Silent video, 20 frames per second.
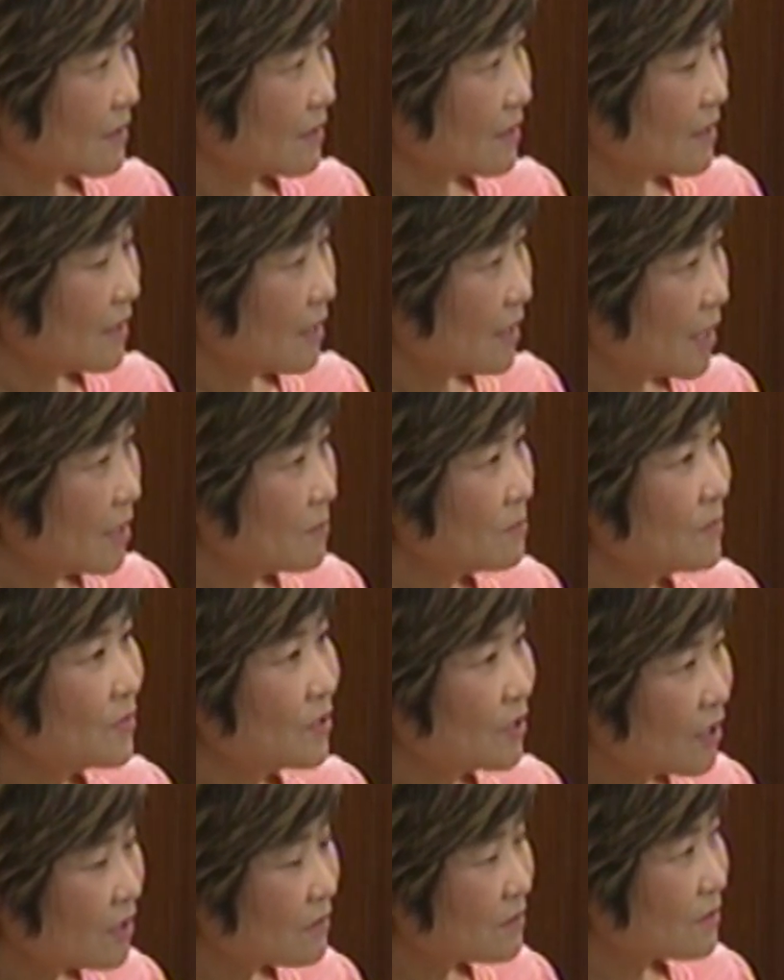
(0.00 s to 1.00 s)
I'm
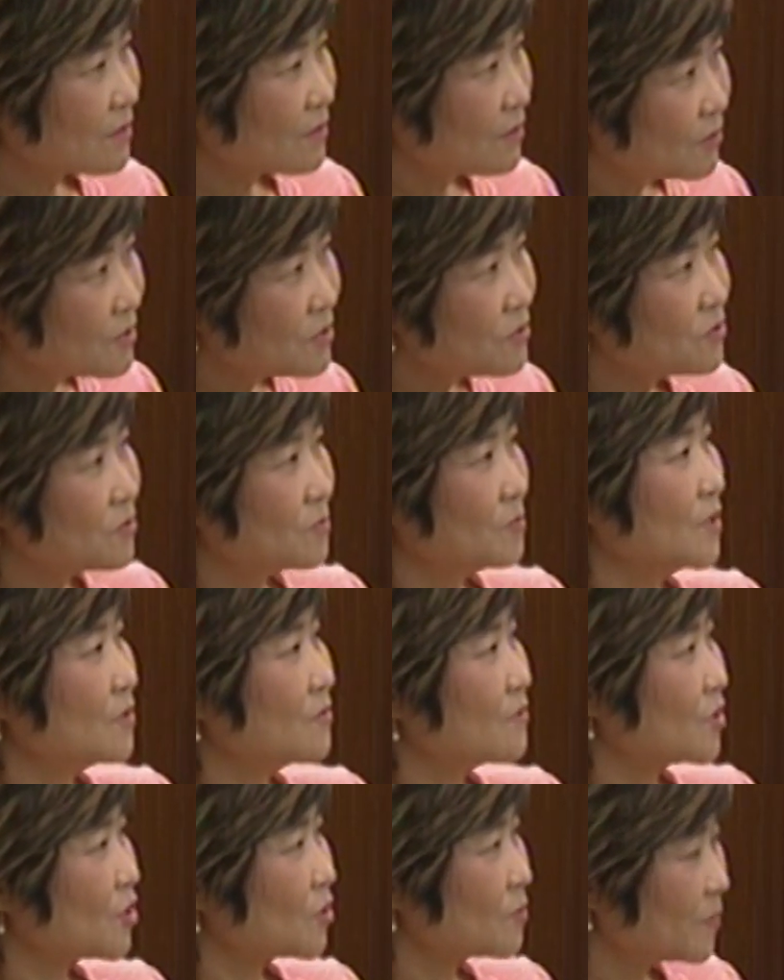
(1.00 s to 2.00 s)
not going to be
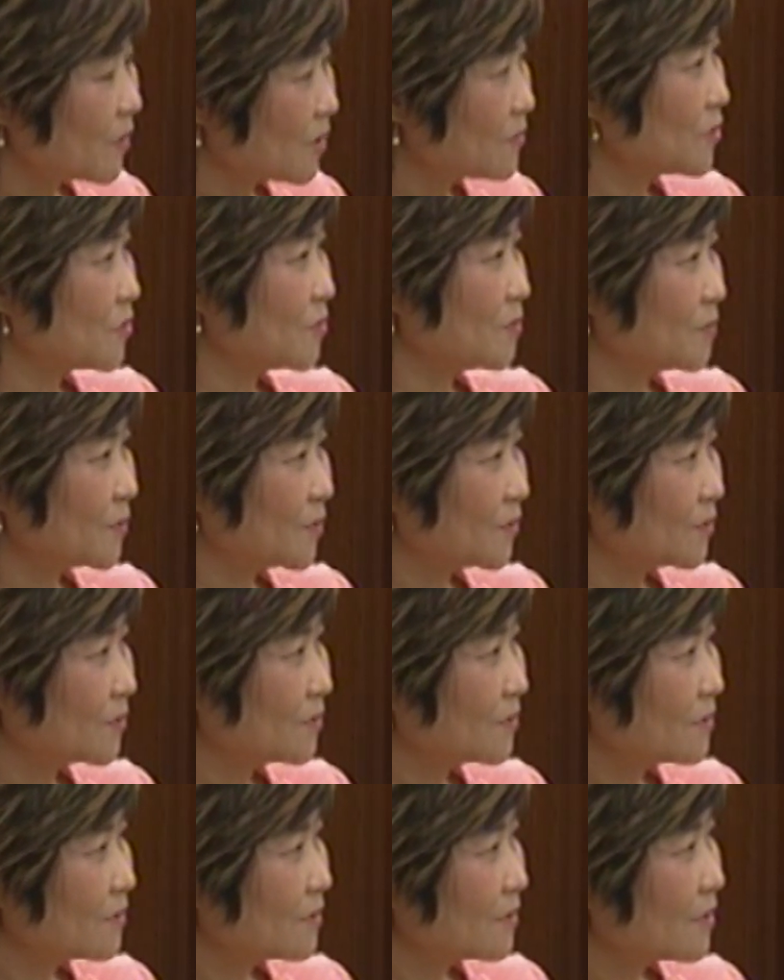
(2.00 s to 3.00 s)
responsible
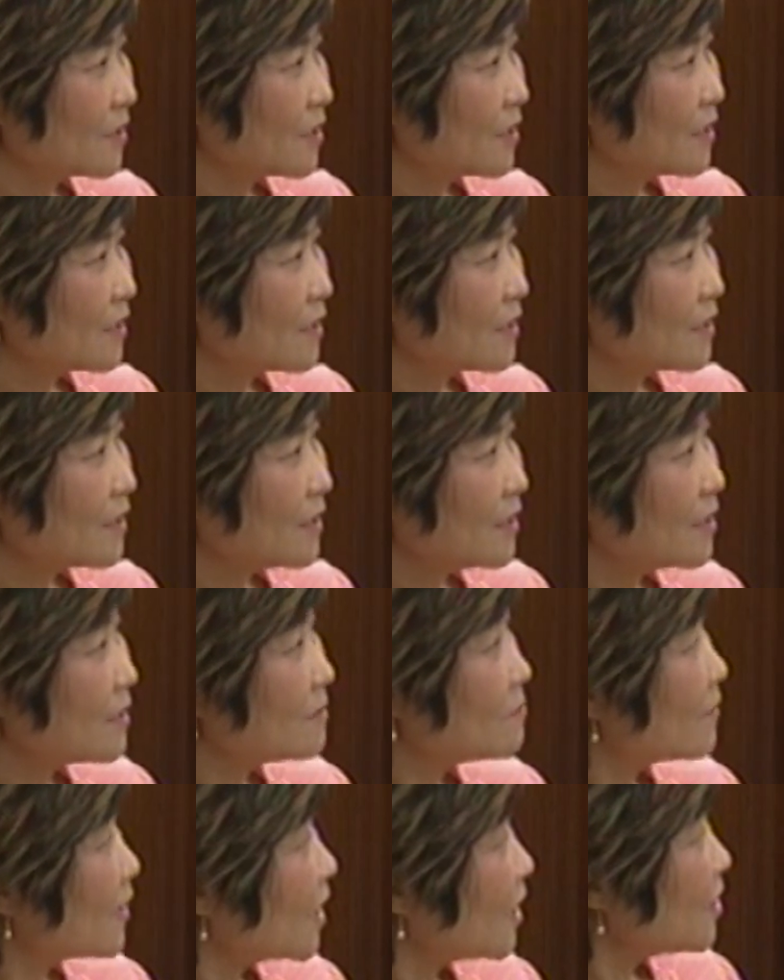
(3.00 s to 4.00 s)

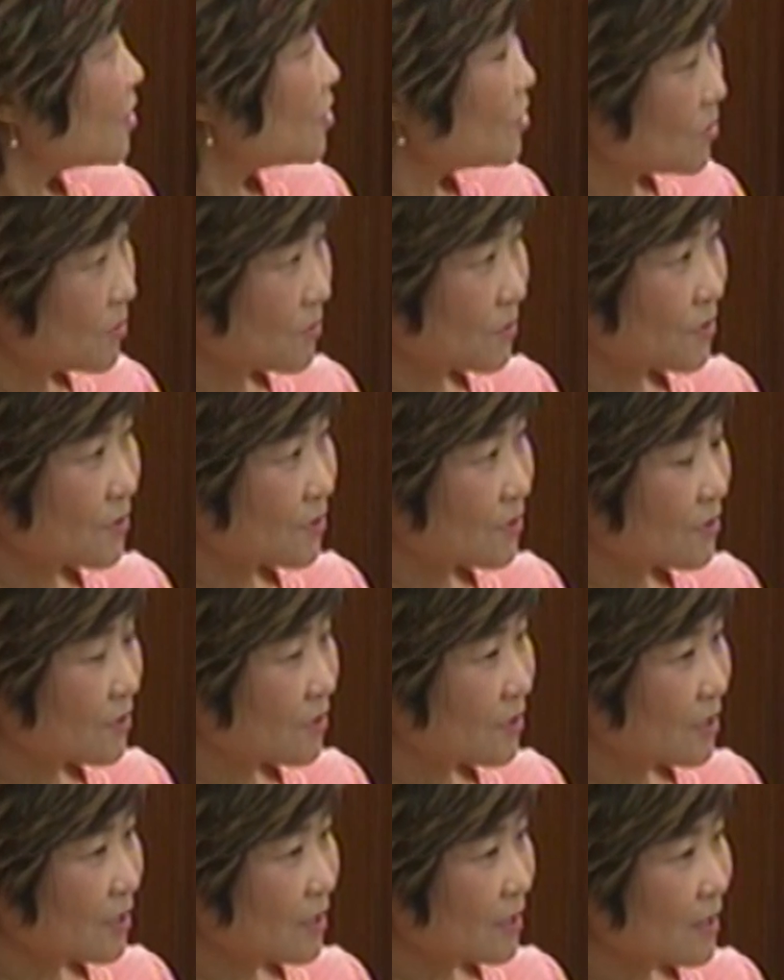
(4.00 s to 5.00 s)
in my use.
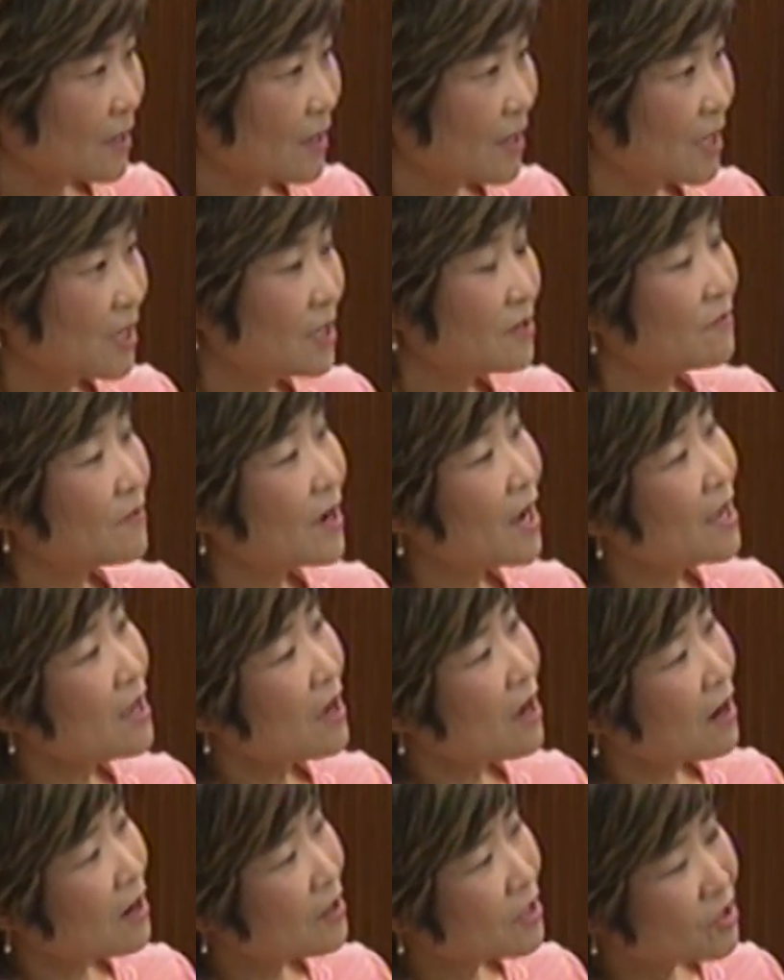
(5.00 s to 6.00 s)
And if I
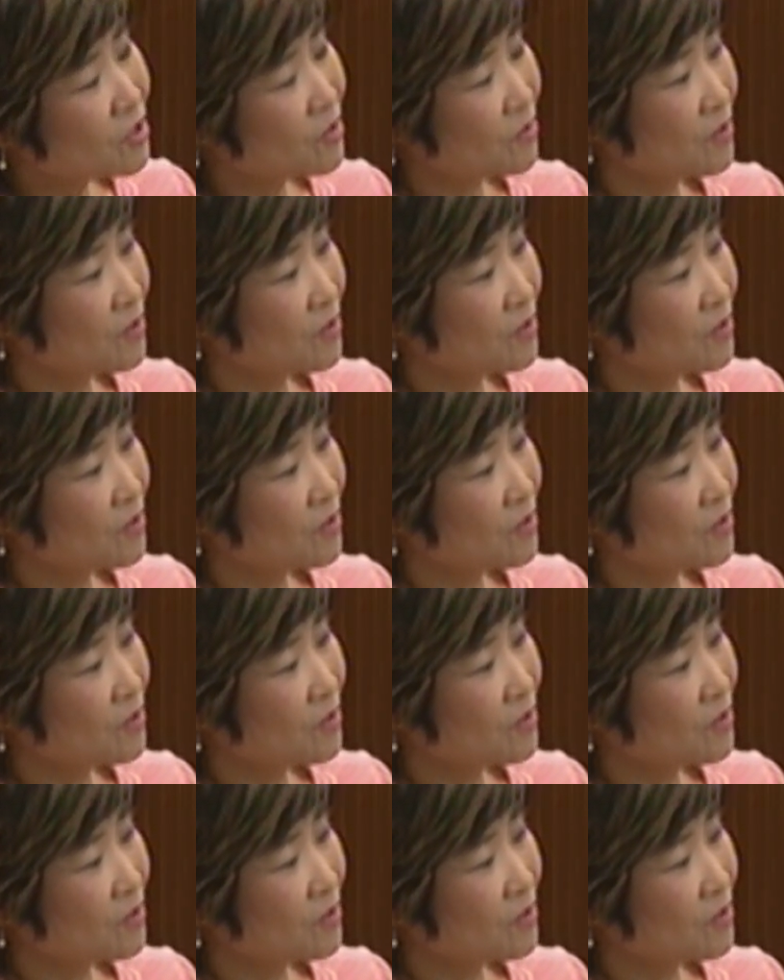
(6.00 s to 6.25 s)
argue,